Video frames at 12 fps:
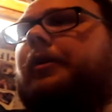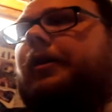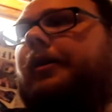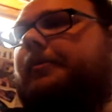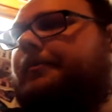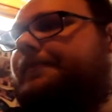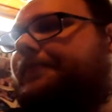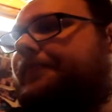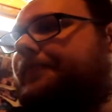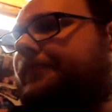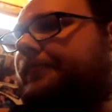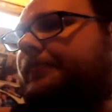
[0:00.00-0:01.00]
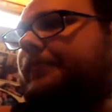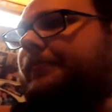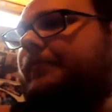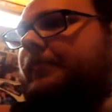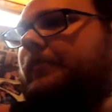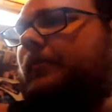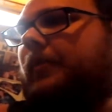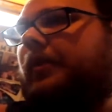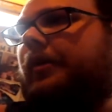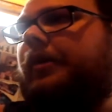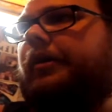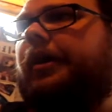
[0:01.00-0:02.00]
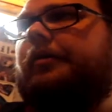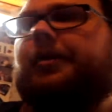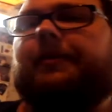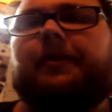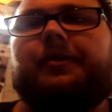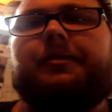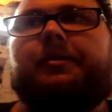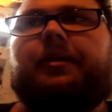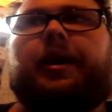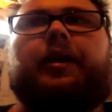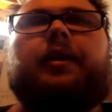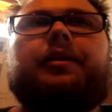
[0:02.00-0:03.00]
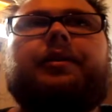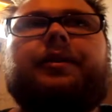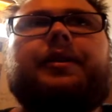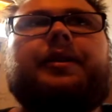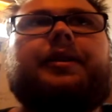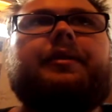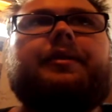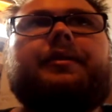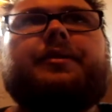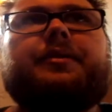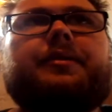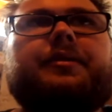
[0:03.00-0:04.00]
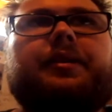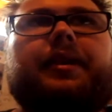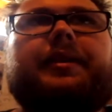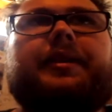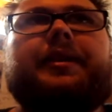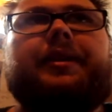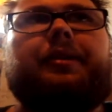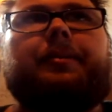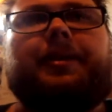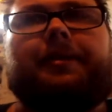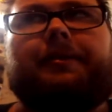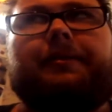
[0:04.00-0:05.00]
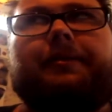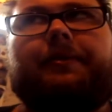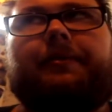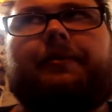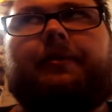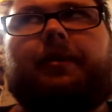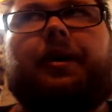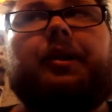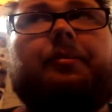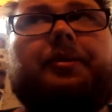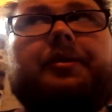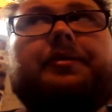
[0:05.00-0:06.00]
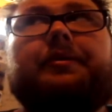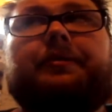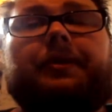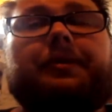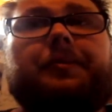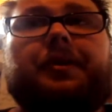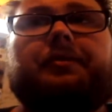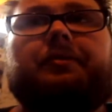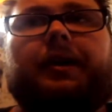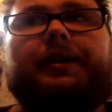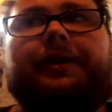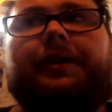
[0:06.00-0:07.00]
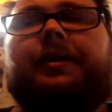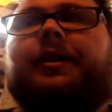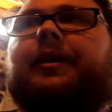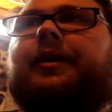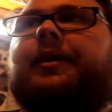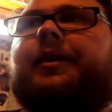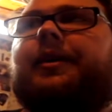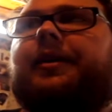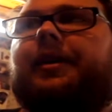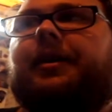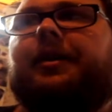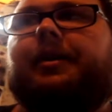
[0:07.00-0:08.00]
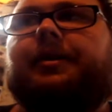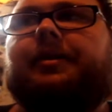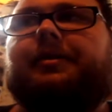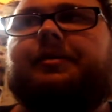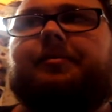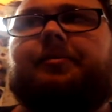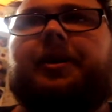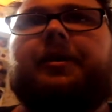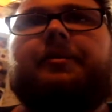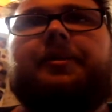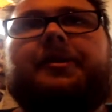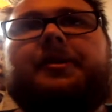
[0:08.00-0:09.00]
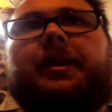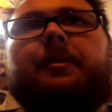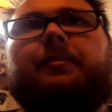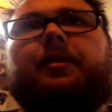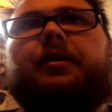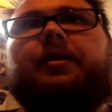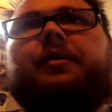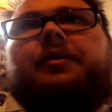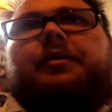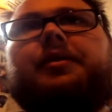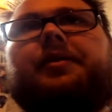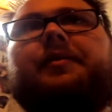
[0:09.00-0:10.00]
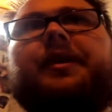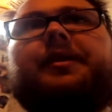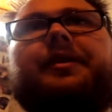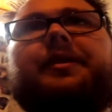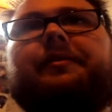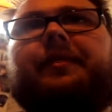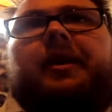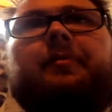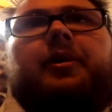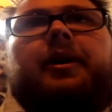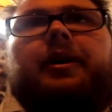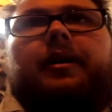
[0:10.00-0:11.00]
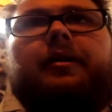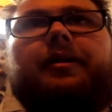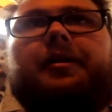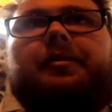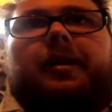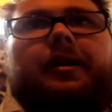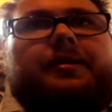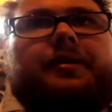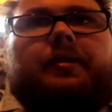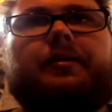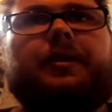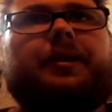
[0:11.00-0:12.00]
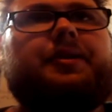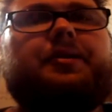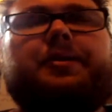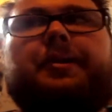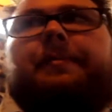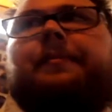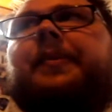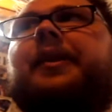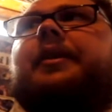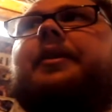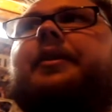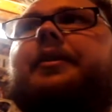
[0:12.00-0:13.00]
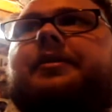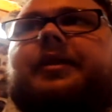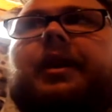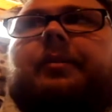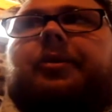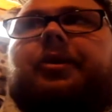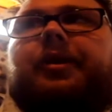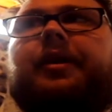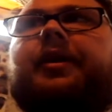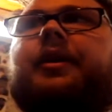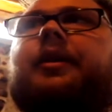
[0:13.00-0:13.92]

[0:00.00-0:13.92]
But okay, well I'll go into slight detail about all the books. The first book, Twilight, is Bella meets Edward. She finds out he's a vampire. They try to start a relationship. Second book,